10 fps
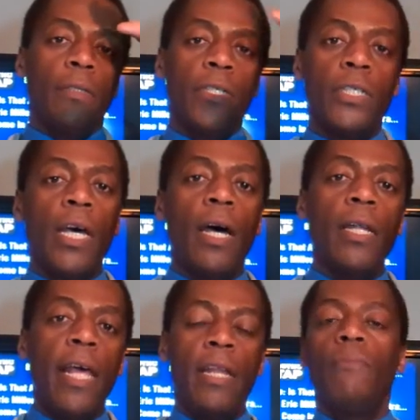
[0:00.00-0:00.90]

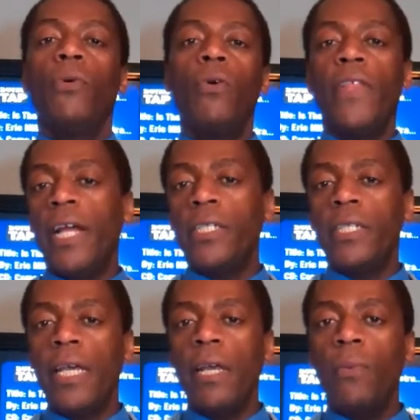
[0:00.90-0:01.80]
sun and the moon that I
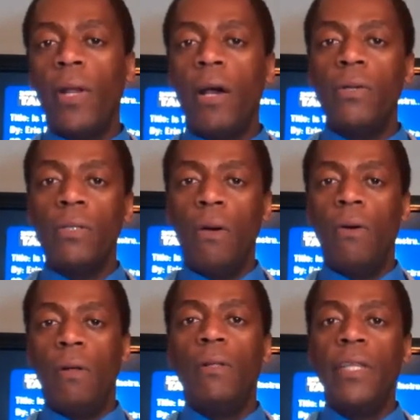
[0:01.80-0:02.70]
seen when I was
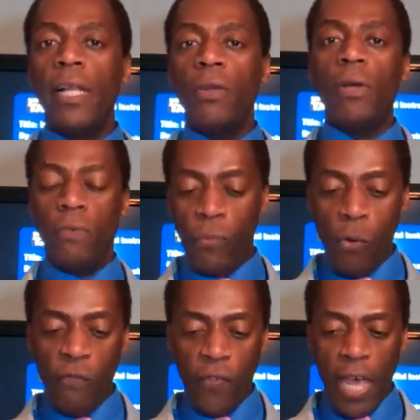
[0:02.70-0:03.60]
nearly on the
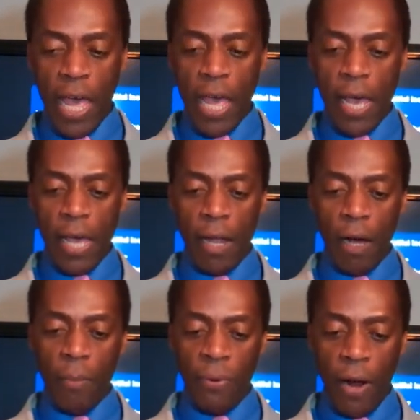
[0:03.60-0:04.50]
roof, and
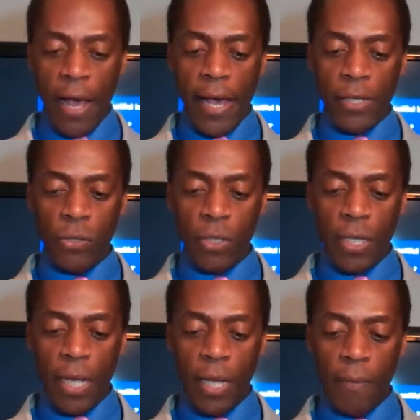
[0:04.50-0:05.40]
prior to
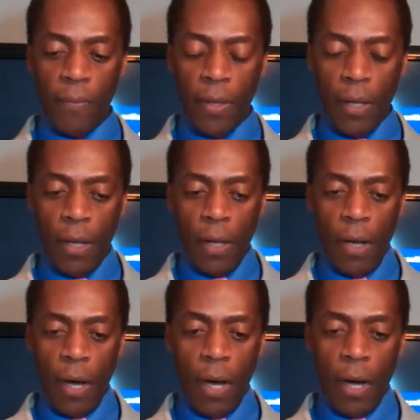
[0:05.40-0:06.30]
seeing
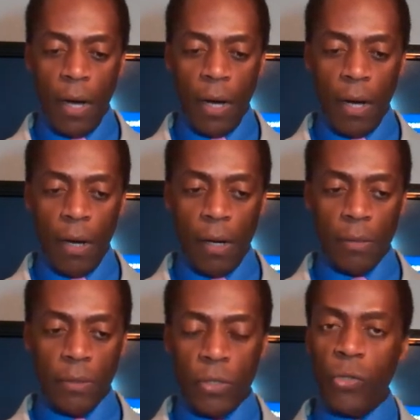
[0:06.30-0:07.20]

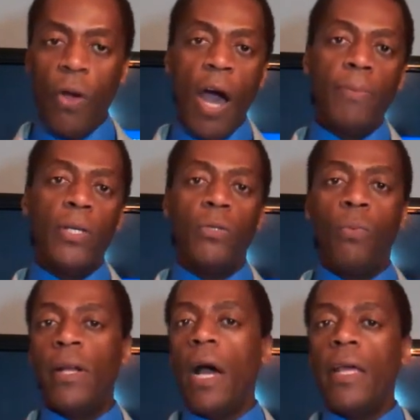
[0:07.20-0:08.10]
the two objects,
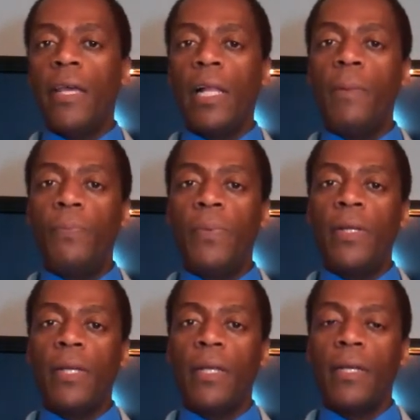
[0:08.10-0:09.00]
one
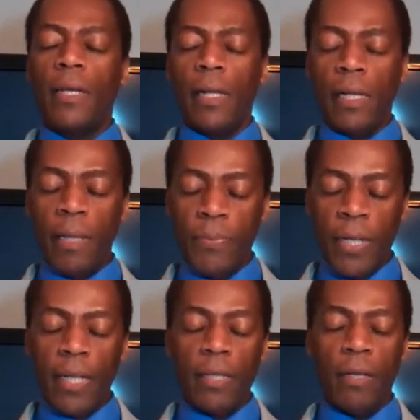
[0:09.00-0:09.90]

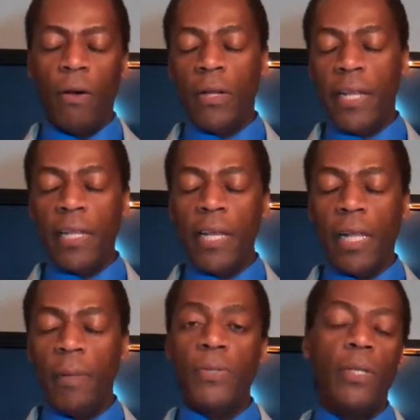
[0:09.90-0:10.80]
eclipsing or nearly
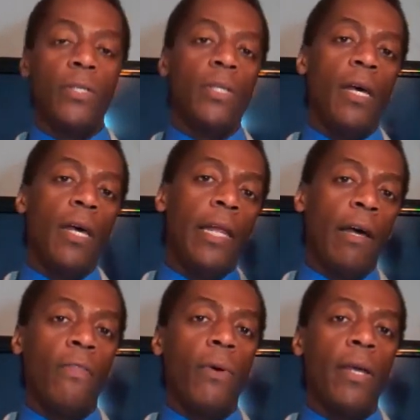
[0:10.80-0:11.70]
eclipsing the sun, and the
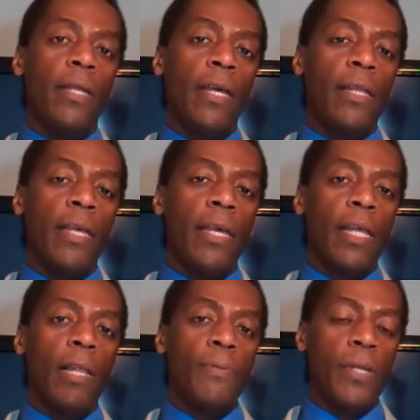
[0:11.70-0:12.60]
other one nearly
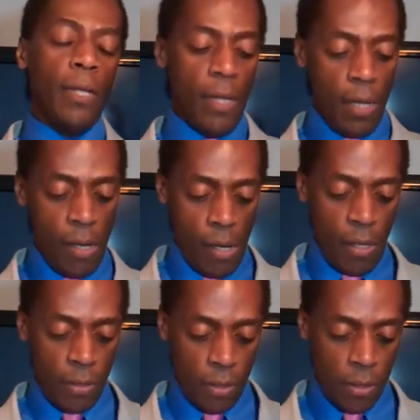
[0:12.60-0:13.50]
eclipsing
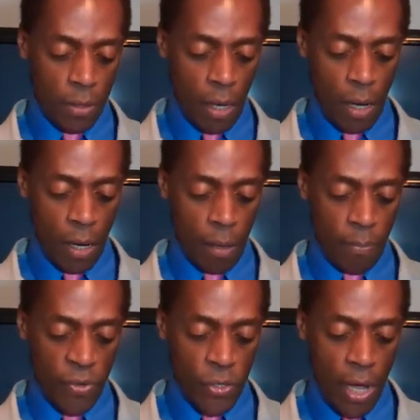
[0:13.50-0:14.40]
the
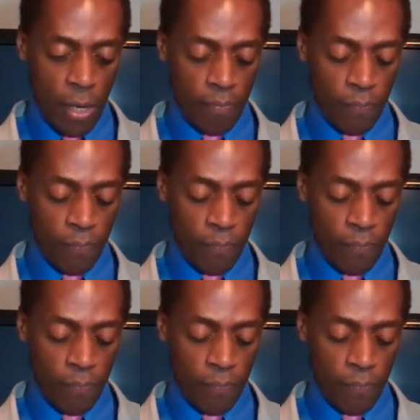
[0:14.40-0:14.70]
sun.